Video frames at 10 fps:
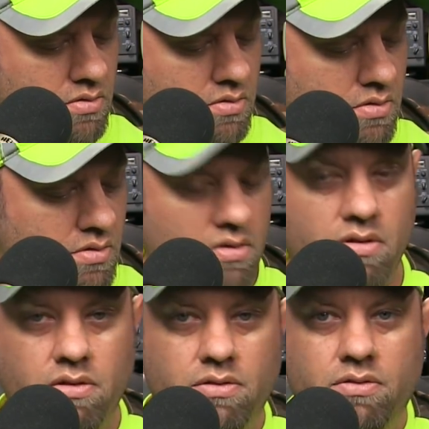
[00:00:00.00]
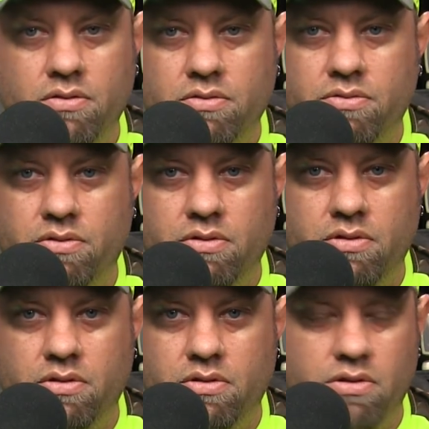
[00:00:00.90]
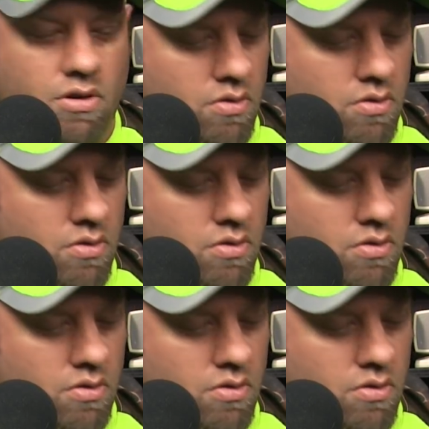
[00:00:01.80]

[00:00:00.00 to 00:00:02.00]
Nothing is said.